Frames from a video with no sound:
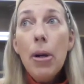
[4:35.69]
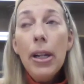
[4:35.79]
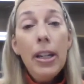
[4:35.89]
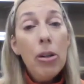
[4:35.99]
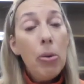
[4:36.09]

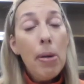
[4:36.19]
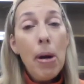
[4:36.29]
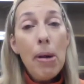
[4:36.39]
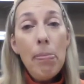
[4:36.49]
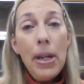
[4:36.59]
It
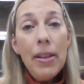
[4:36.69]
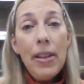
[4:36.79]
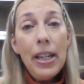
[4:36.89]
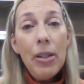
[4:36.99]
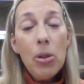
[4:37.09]
might mean
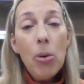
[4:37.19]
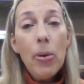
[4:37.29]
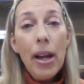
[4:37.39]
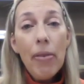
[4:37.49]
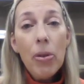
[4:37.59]
that you don't
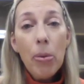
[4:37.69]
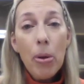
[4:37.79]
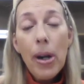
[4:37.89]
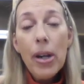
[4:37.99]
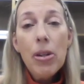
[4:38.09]
have the
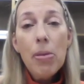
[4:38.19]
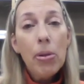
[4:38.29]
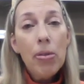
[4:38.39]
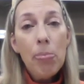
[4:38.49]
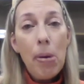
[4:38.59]
required
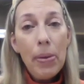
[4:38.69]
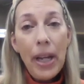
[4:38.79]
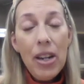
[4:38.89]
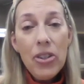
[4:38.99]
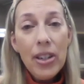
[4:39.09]
number of
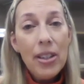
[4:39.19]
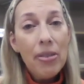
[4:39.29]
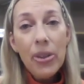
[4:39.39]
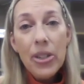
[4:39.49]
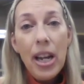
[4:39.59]
publications
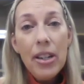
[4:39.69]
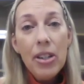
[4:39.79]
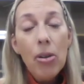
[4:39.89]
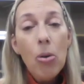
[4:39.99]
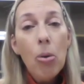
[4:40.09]
for
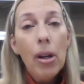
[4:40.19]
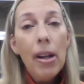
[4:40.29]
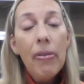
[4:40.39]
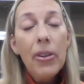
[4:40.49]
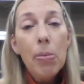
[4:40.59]
tenure, or
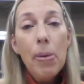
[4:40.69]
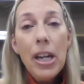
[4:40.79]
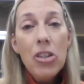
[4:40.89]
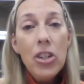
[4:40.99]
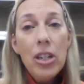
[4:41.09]
if you're a
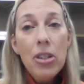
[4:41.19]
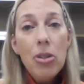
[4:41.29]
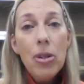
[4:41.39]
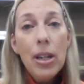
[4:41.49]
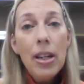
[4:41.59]
PhD
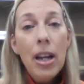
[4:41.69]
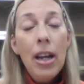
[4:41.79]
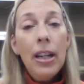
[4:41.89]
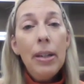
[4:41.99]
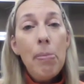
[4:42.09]
student,
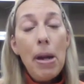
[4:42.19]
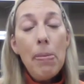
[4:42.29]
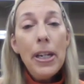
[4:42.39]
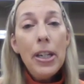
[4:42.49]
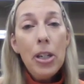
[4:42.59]

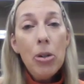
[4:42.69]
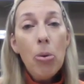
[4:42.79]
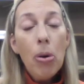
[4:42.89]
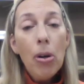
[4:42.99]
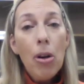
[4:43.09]
maybe
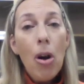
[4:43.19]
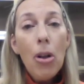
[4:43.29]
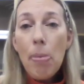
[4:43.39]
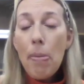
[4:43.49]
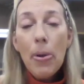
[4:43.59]
all
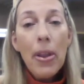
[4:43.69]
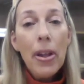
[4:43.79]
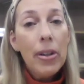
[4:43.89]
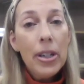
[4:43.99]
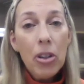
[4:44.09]
the people that
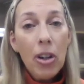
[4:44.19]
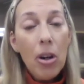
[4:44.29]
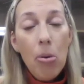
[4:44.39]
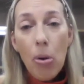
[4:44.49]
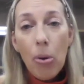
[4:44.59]
are in your
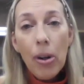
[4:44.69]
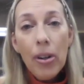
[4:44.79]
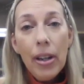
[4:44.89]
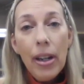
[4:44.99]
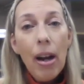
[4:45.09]

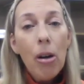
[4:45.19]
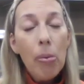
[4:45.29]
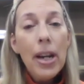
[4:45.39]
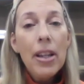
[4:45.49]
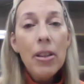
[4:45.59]
cohort are
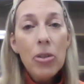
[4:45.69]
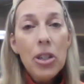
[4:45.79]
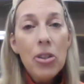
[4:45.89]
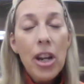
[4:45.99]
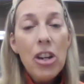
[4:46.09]
writing their
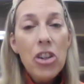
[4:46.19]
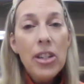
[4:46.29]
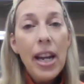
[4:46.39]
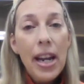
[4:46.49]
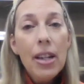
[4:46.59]

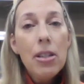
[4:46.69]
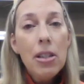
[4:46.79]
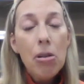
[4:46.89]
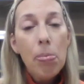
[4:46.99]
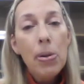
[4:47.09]
dissertations and
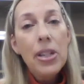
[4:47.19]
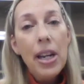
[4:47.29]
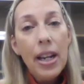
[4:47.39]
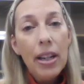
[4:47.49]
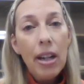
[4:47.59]
still
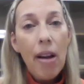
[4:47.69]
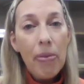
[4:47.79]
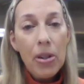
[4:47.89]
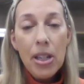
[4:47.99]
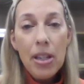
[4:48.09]
presenting at
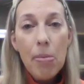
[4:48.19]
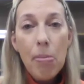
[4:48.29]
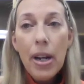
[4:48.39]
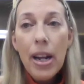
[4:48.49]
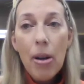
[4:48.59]
conferences and
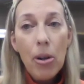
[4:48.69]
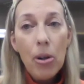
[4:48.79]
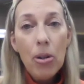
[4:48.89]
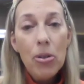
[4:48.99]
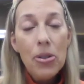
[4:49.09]
putting out
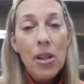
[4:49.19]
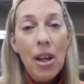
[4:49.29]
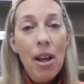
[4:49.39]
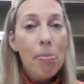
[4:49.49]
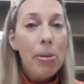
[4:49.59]
articles,
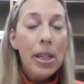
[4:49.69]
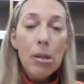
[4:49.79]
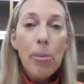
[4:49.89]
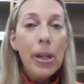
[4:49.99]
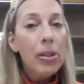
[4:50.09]
but you're
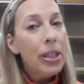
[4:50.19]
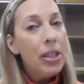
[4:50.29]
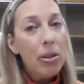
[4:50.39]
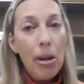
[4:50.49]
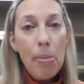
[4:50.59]
barely
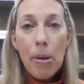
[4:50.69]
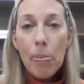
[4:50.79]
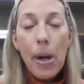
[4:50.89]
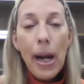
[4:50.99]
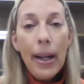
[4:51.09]

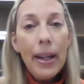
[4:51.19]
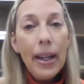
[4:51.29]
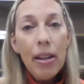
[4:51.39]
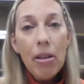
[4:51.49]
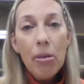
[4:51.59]
scraping by
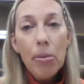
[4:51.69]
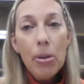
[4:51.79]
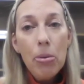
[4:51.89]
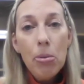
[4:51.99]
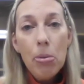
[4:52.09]
getting
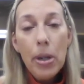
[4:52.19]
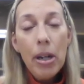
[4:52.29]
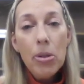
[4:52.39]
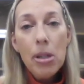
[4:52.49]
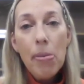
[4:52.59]
through,
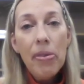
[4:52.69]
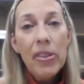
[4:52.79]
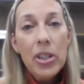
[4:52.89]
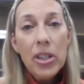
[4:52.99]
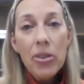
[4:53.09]
some of
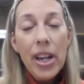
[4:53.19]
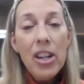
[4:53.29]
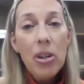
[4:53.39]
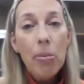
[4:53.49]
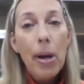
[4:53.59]
your
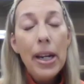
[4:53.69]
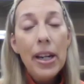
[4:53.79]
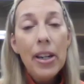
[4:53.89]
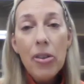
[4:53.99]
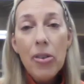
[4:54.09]
dissertation
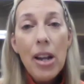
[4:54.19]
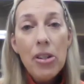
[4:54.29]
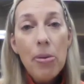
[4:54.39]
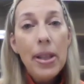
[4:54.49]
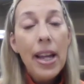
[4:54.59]
writing, and you're not
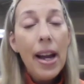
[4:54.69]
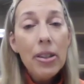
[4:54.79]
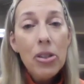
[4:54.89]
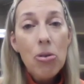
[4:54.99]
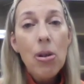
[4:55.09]
doing the
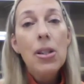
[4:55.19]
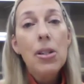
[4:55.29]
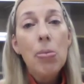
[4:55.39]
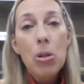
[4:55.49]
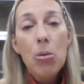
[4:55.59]

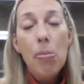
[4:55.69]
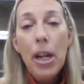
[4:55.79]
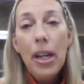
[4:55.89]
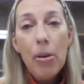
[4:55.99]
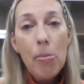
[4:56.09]
extras, which will
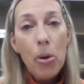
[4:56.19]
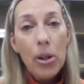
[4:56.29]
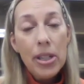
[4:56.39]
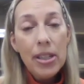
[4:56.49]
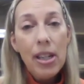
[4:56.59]
make you a more
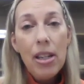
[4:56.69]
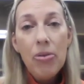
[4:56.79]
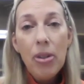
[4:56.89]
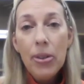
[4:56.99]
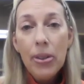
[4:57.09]

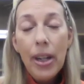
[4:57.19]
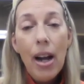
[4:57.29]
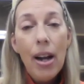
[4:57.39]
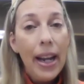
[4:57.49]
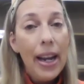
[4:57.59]
successful
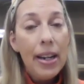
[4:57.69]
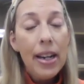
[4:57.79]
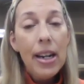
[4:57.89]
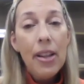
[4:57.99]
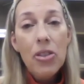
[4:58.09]

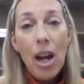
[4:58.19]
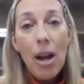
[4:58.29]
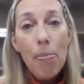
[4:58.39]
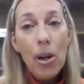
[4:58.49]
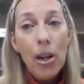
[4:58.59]
candidate on the
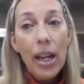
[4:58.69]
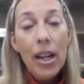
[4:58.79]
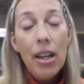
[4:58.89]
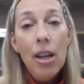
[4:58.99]
job market.